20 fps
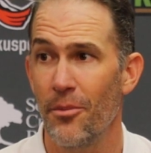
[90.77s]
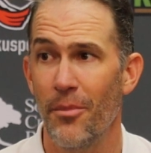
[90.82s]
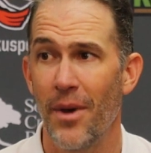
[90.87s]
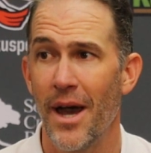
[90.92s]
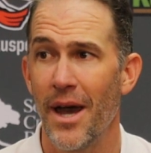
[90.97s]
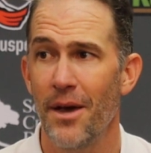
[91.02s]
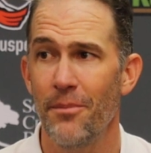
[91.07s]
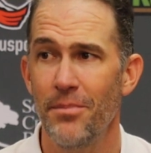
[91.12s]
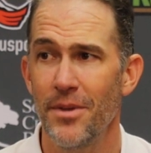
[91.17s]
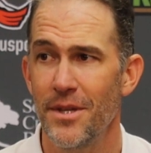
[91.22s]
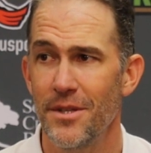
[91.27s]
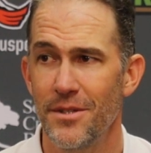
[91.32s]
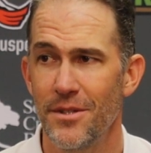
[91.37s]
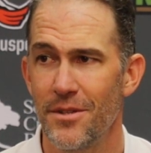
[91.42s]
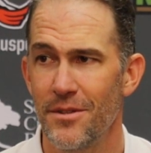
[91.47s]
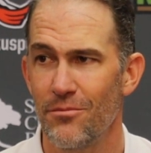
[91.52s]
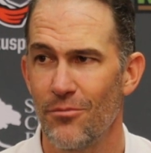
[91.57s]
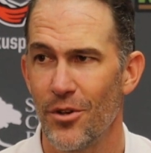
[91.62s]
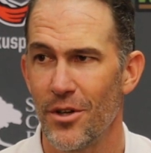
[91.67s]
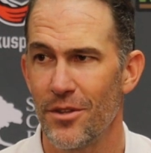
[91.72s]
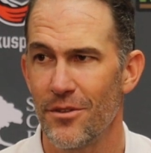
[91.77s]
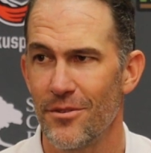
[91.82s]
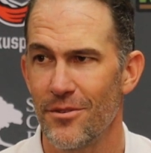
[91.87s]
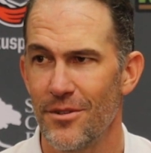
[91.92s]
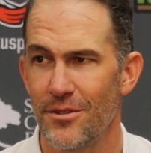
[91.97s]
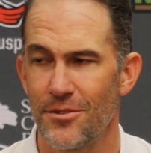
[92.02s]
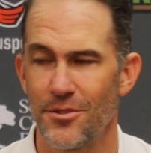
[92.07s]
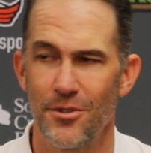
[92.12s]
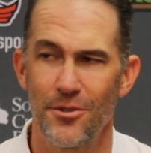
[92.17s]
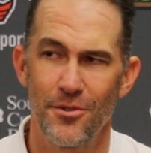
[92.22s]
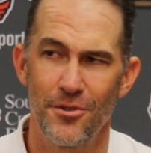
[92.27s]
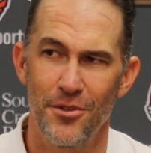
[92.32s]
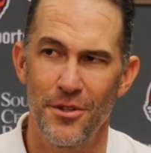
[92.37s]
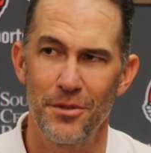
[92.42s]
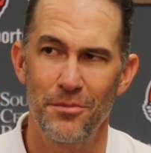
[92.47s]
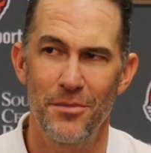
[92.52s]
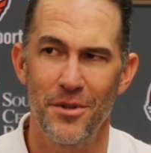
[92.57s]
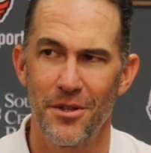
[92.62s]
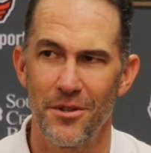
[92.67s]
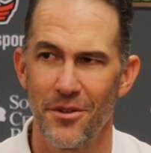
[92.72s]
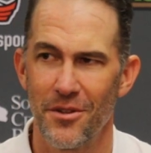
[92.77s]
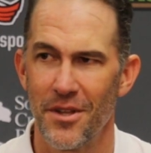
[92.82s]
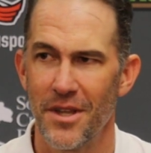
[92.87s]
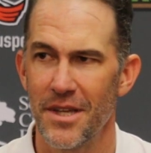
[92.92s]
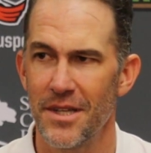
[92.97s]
in my opinion, whether it's early, middle,